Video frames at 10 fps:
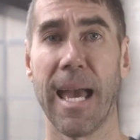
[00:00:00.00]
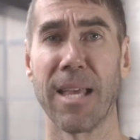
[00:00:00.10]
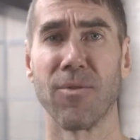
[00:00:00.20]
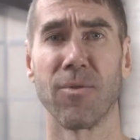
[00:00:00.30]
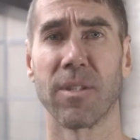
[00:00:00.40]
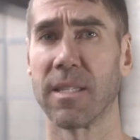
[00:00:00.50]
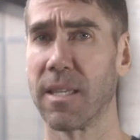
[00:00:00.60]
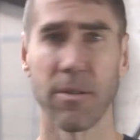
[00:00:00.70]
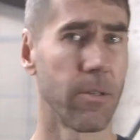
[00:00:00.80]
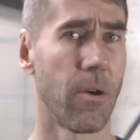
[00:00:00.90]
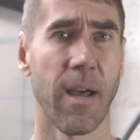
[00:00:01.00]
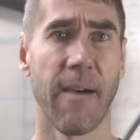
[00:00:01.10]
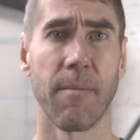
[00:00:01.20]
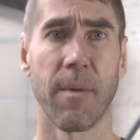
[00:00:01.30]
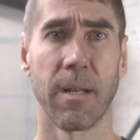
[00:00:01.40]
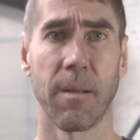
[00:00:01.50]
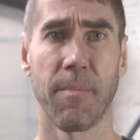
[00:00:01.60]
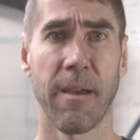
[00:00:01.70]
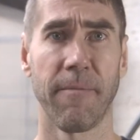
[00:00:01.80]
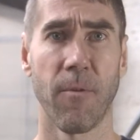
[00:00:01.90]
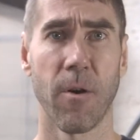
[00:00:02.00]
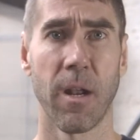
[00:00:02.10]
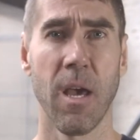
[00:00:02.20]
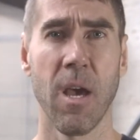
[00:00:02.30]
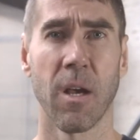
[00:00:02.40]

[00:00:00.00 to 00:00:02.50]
and you still don't have the money to pay for it,